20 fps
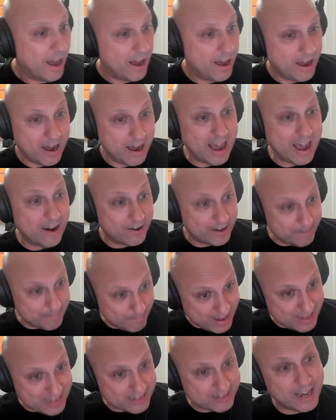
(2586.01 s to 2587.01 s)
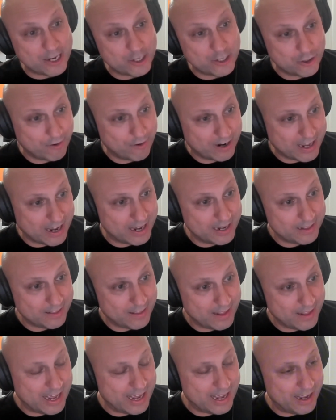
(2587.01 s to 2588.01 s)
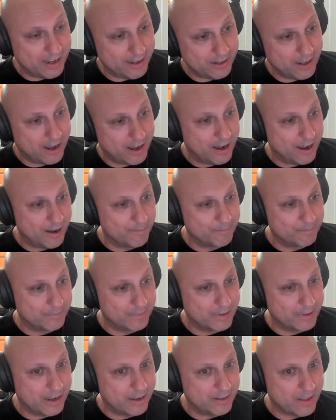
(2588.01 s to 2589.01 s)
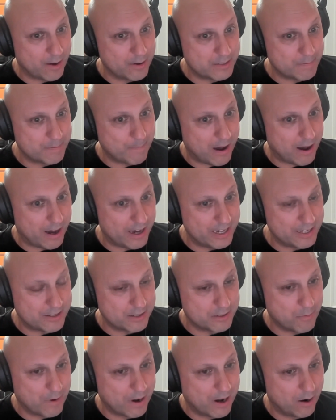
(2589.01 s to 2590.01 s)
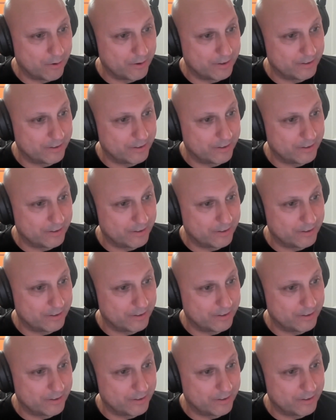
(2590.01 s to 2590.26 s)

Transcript: and I met Sasha again there at those parties as well.